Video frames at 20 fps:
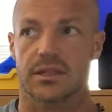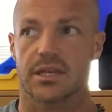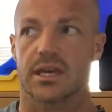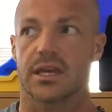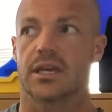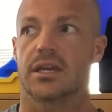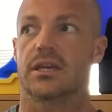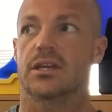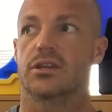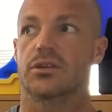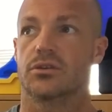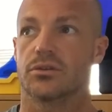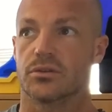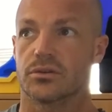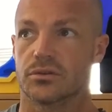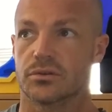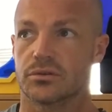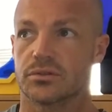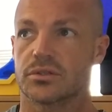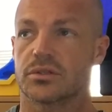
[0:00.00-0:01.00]
they
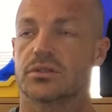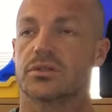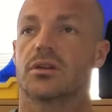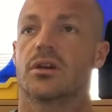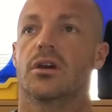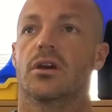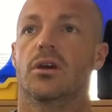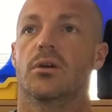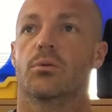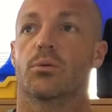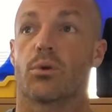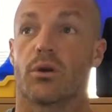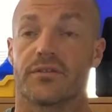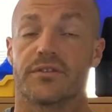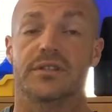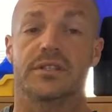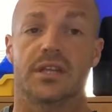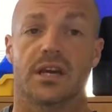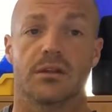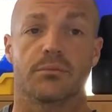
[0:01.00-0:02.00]
used were
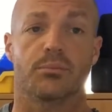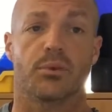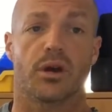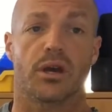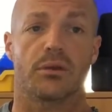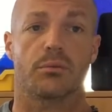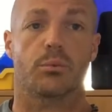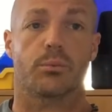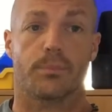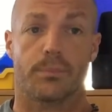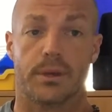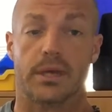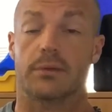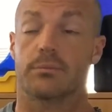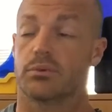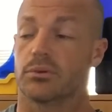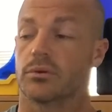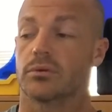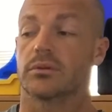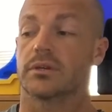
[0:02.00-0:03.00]
often done by people.